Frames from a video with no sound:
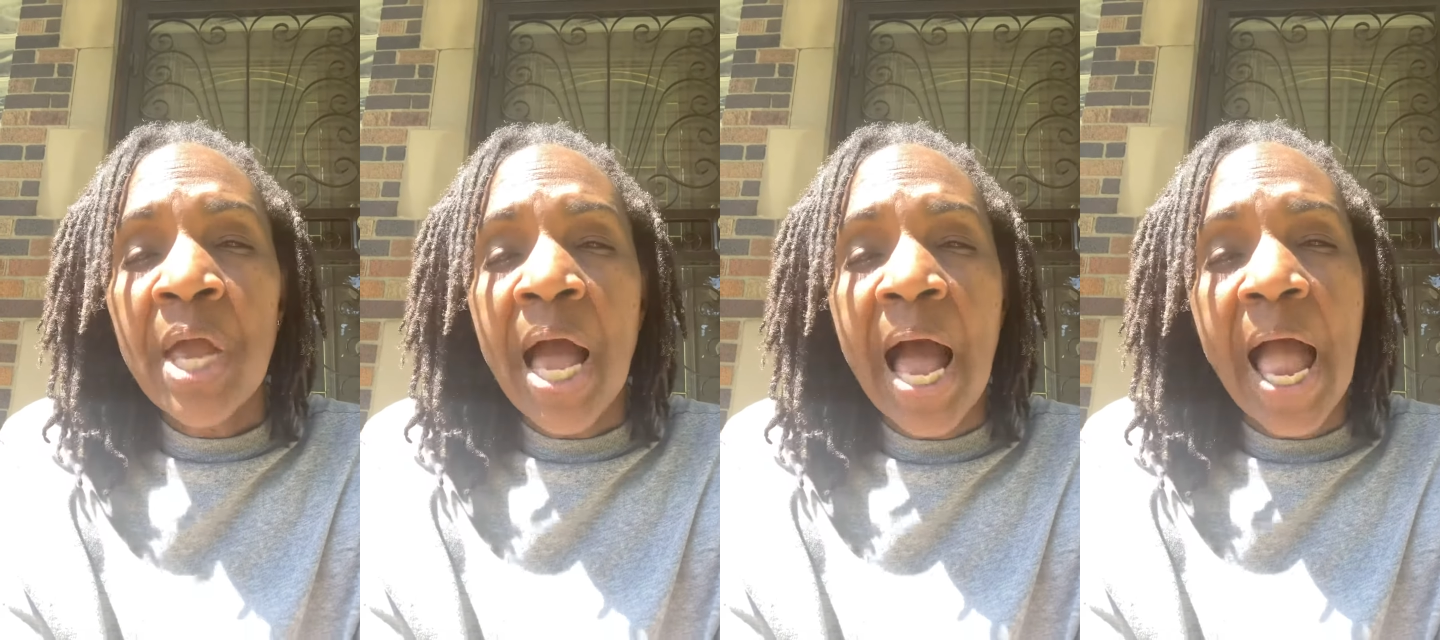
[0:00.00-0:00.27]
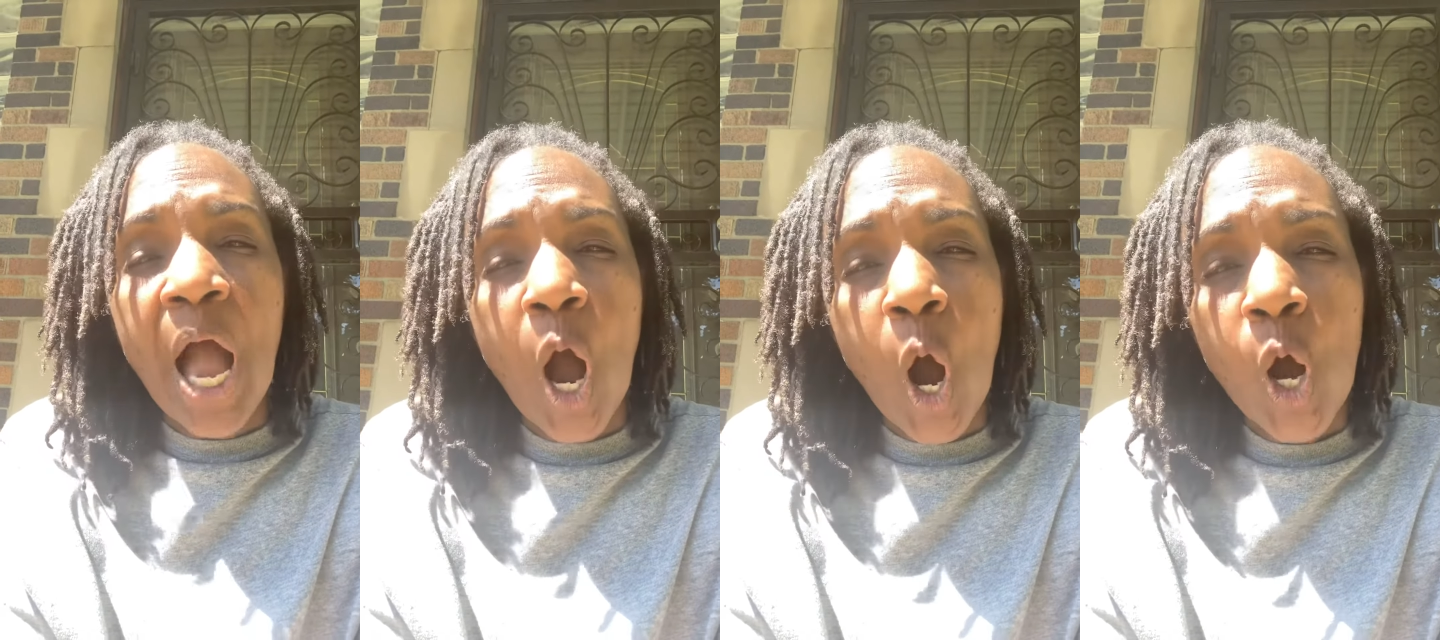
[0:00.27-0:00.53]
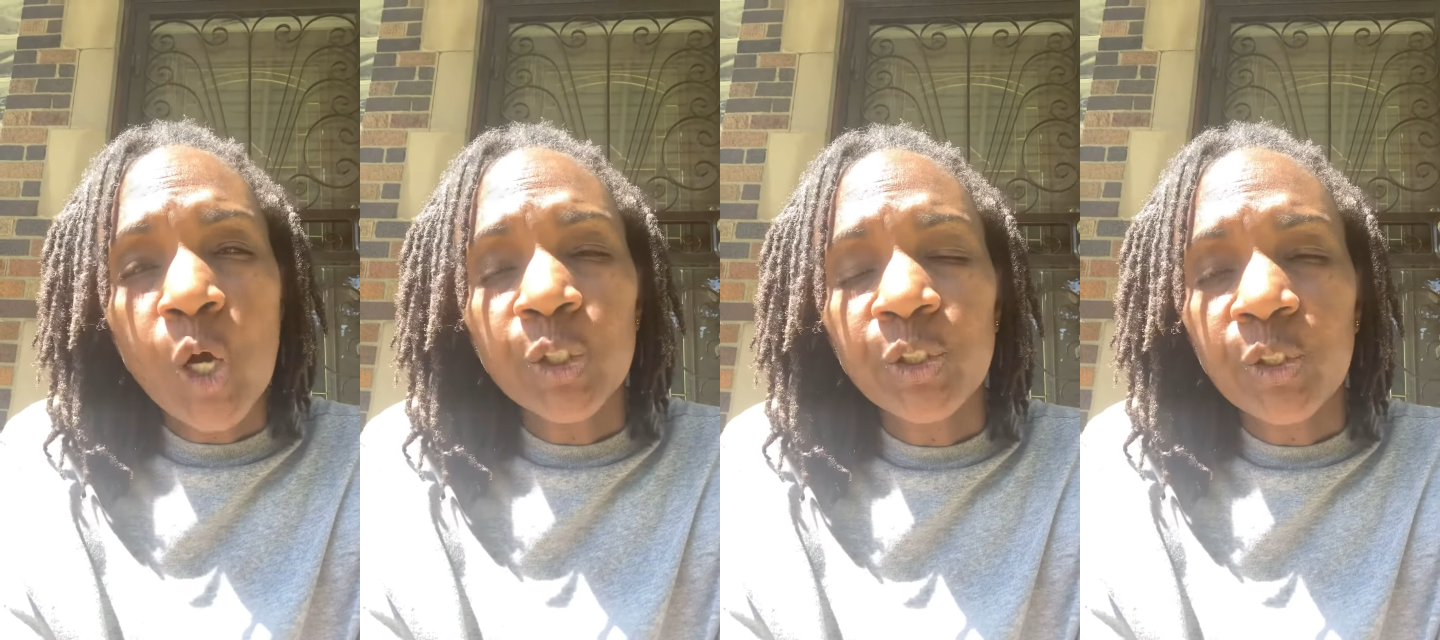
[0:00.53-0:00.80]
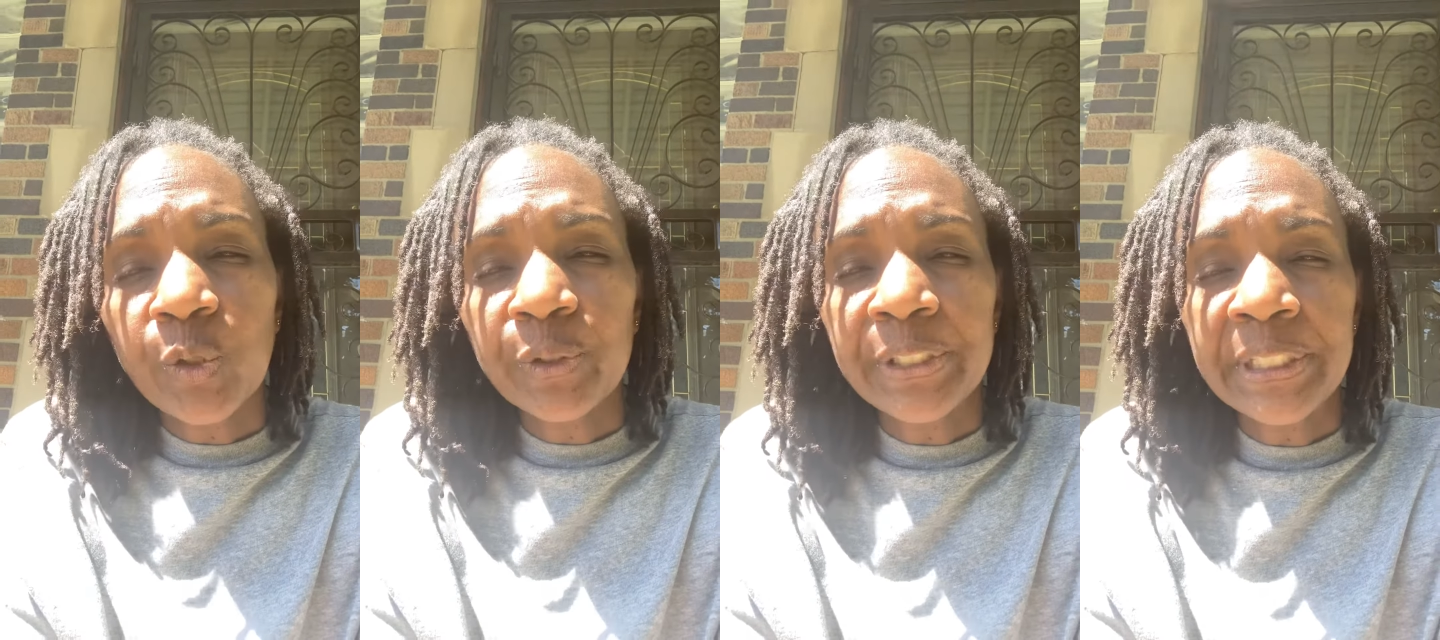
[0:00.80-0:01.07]
I
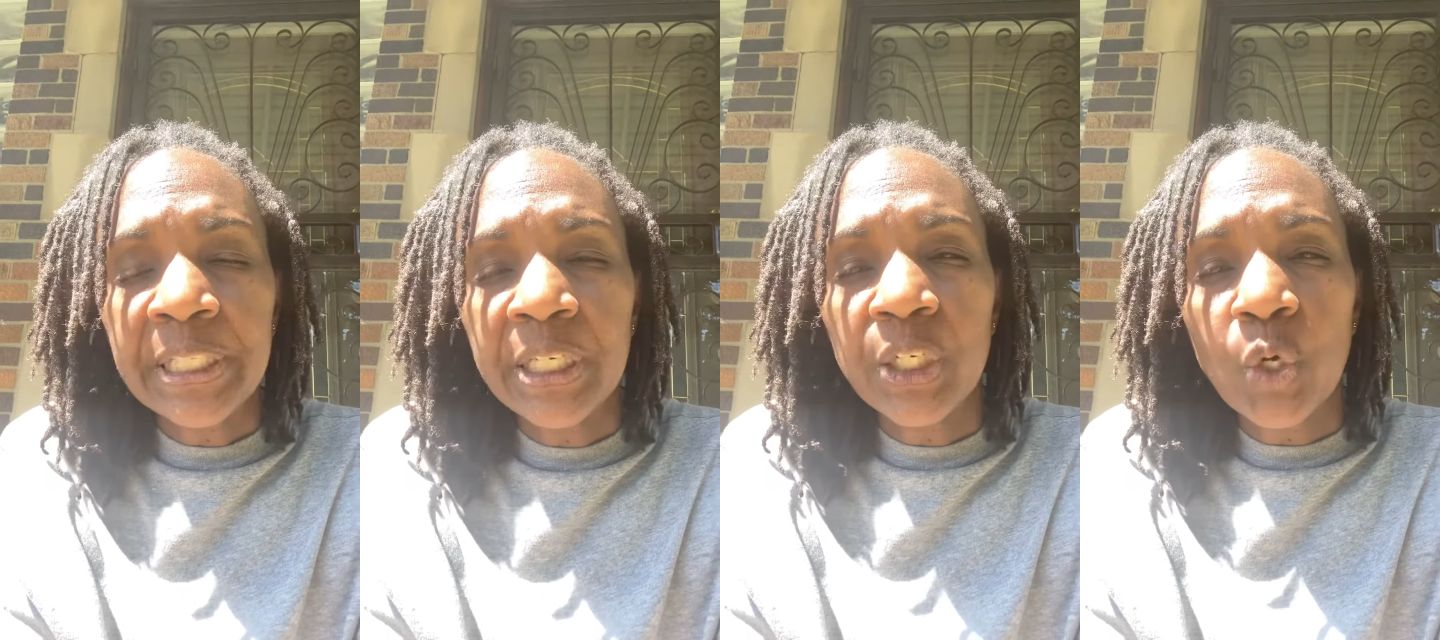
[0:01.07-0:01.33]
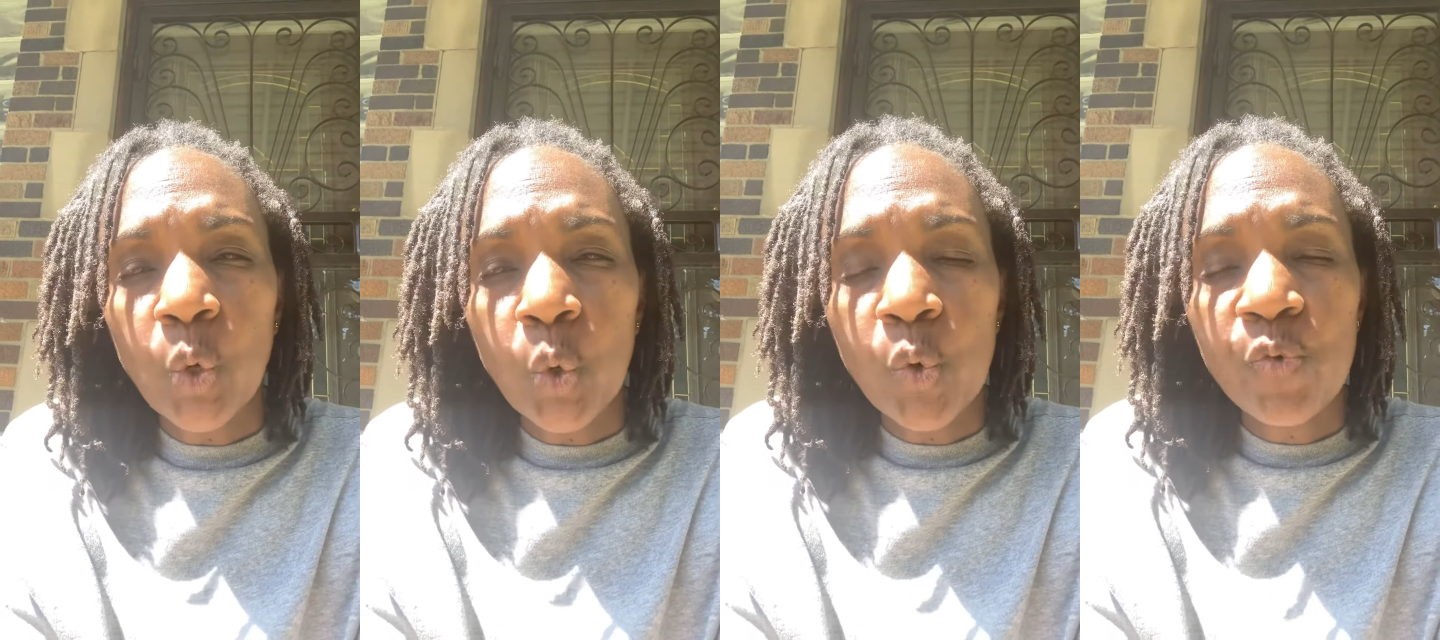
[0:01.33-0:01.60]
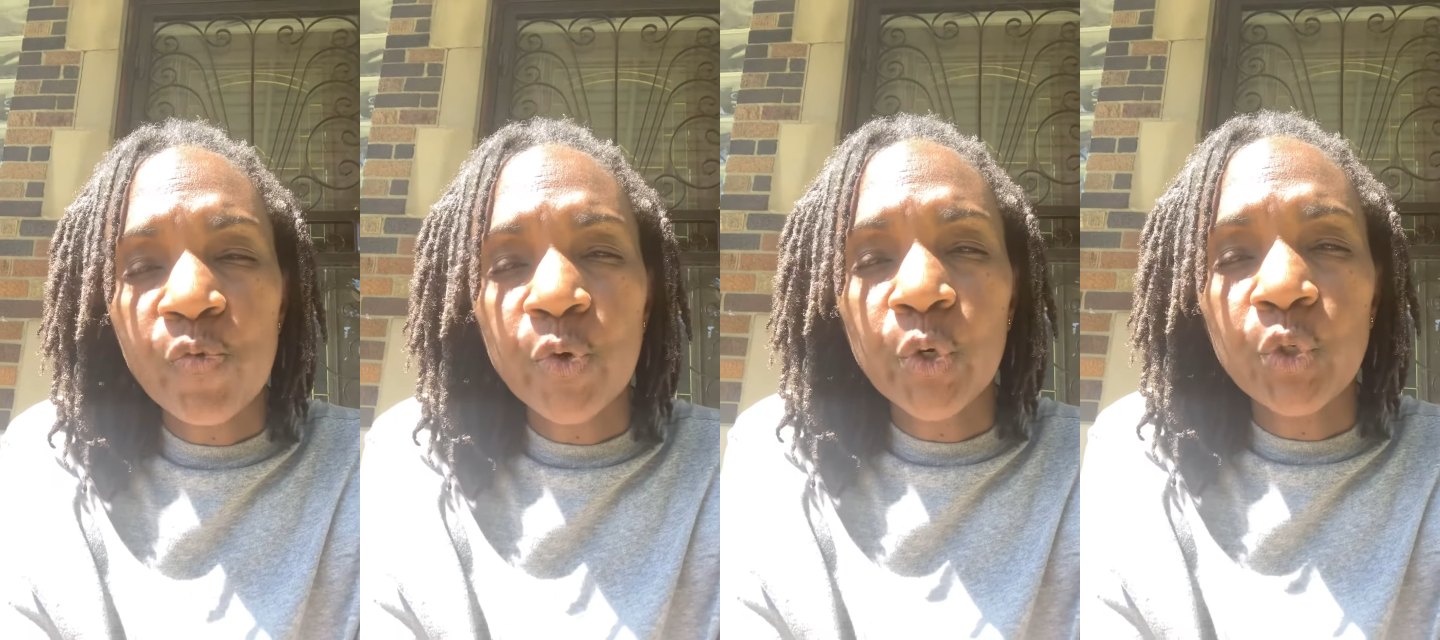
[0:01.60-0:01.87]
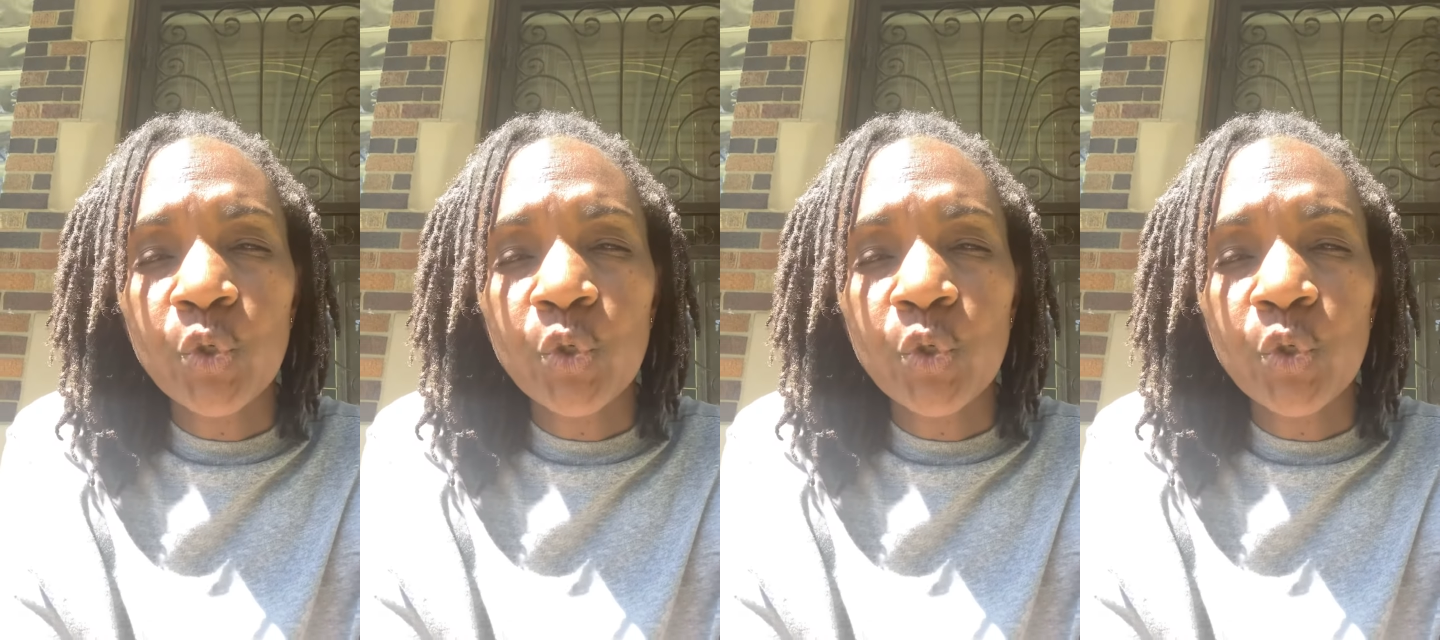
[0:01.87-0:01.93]
also sent it over